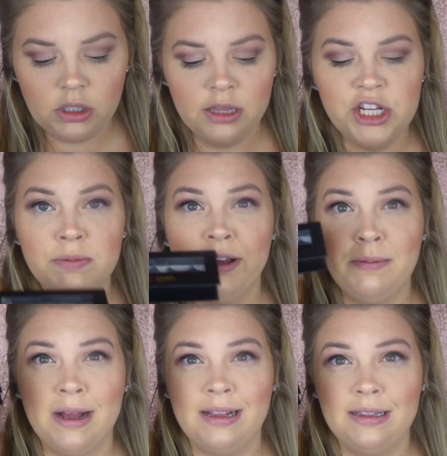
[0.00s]
These are
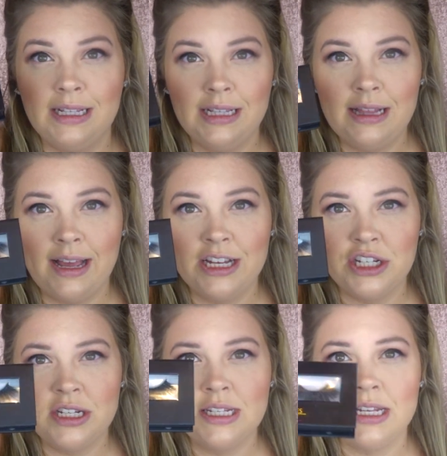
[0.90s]
made by Lily
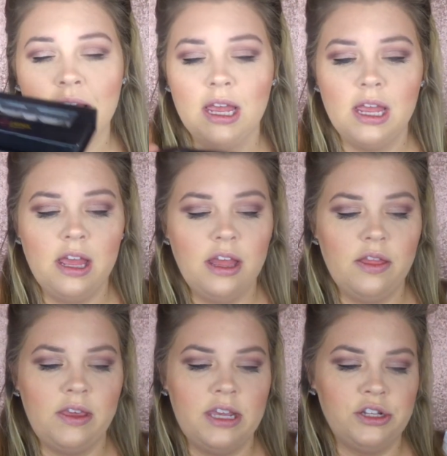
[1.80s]
Lashes.
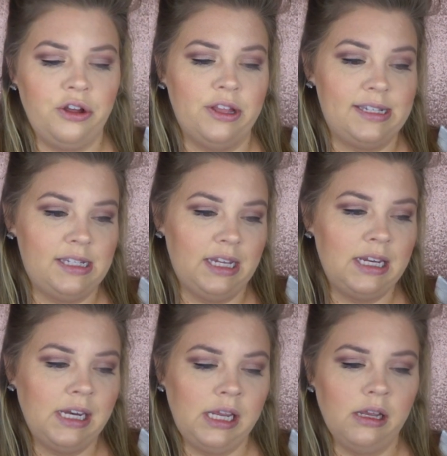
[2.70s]
These are the
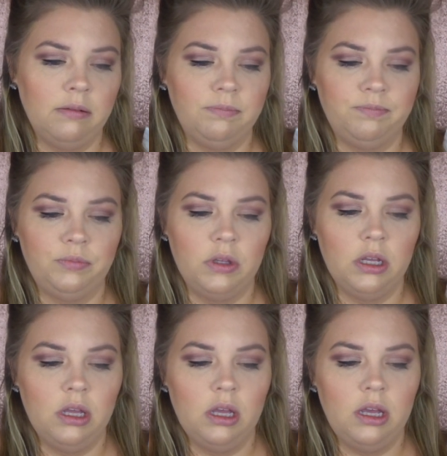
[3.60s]
Sydney,
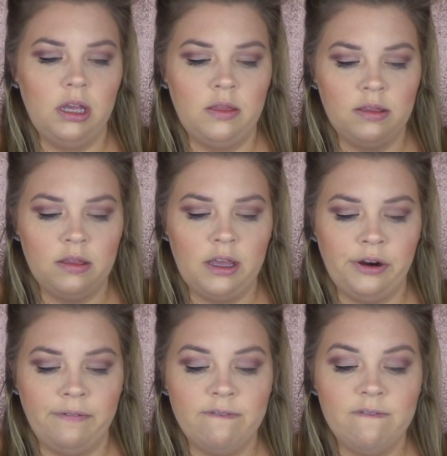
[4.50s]
and
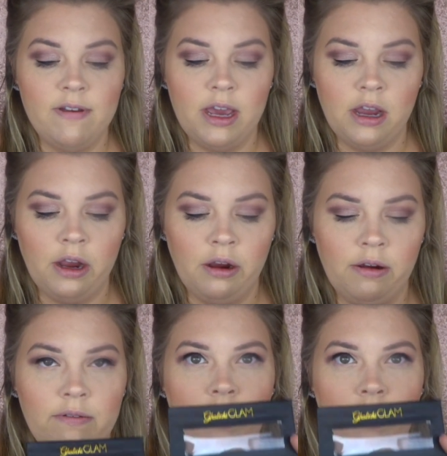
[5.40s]
they're very,